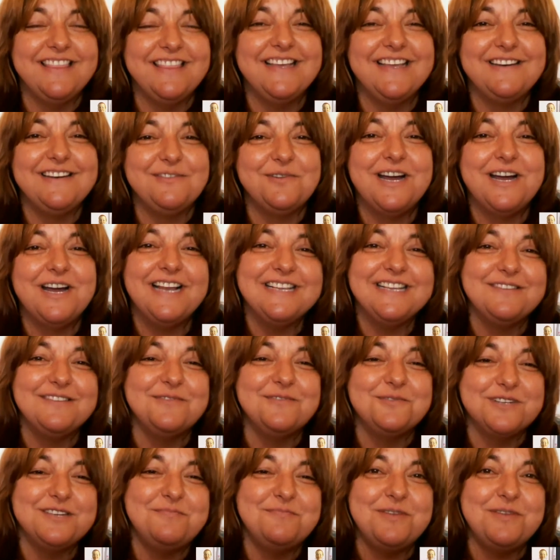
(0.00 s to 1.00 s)
That one
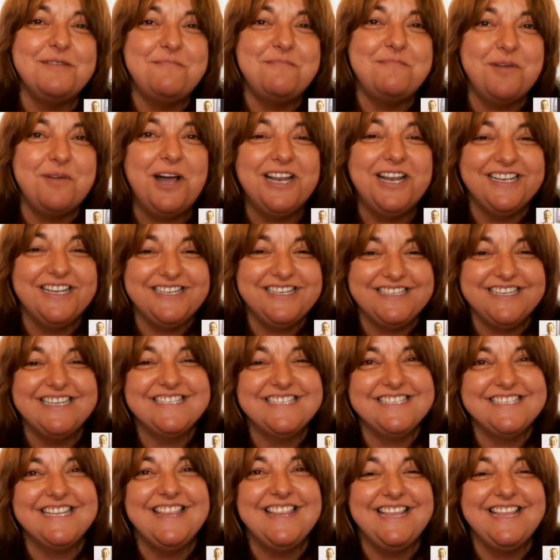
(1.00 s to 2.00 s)
would be
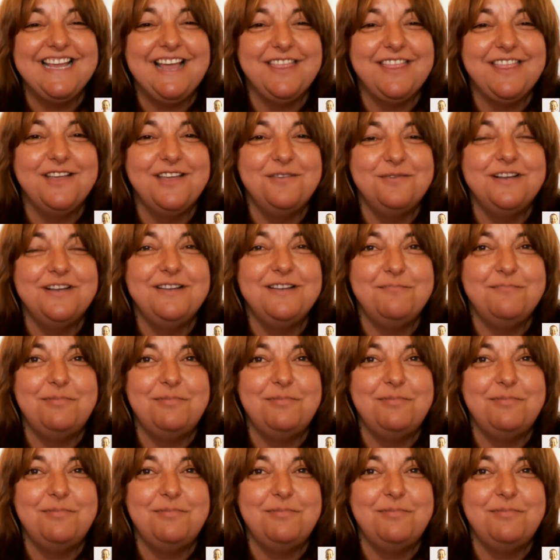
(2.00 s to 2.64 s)
politics and the other would